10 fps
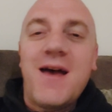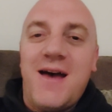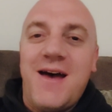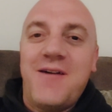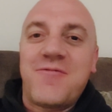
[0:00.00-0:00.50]

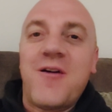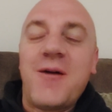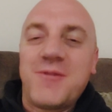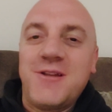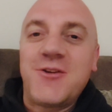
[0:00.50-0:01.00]
Fight
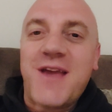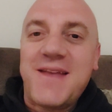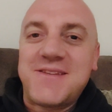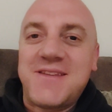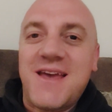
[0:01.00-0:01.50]
I'm going to look
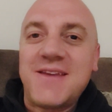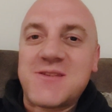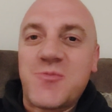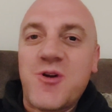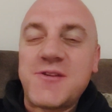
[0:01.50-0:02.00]
at today,
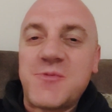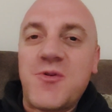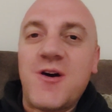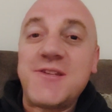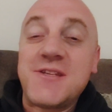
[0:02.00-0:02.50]
surprise,
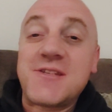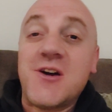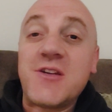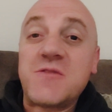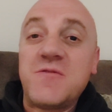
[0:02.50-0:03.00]
surprise, is
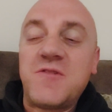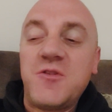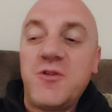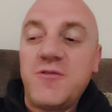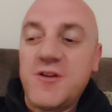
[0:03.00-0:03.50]
Tyson
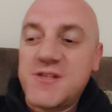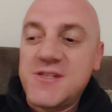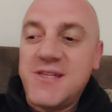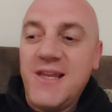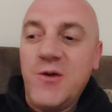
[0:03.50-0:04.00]
Fury
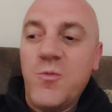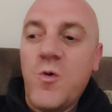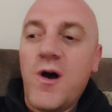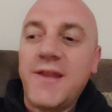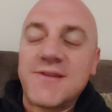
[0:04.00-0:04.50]
versus Dillian
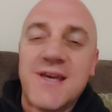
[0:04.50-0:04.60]
Whyte.